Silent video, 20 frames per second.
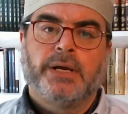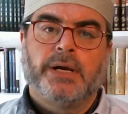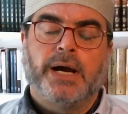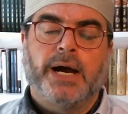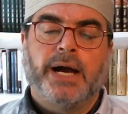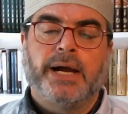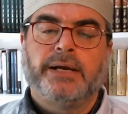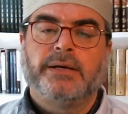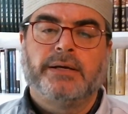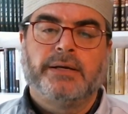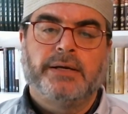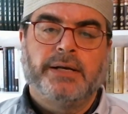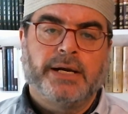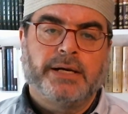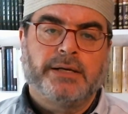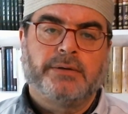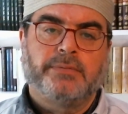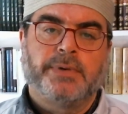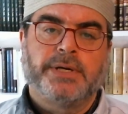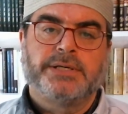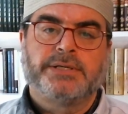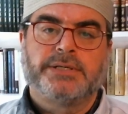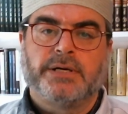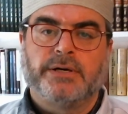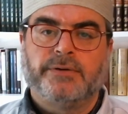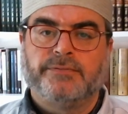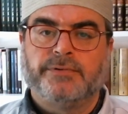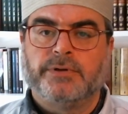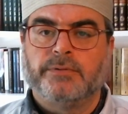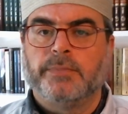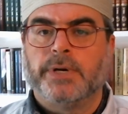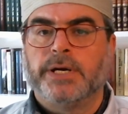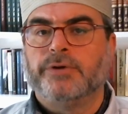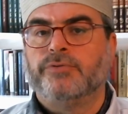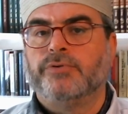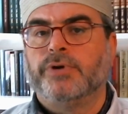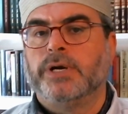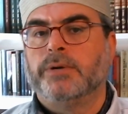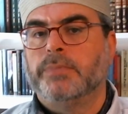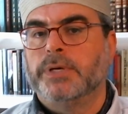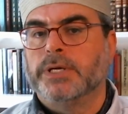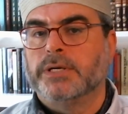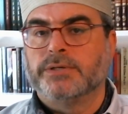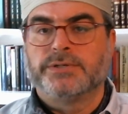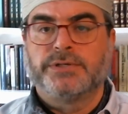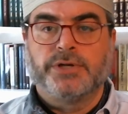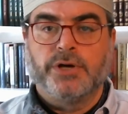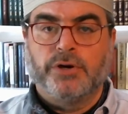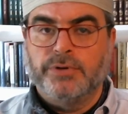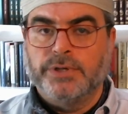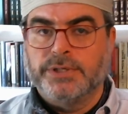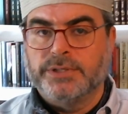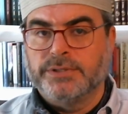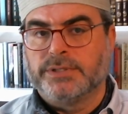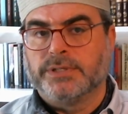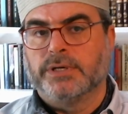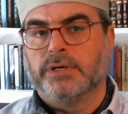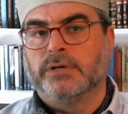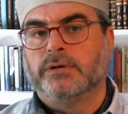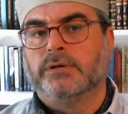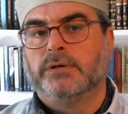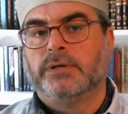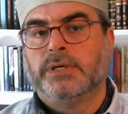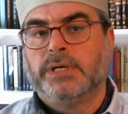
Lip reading: "I connect myself to my Rebbe, so-and-so,"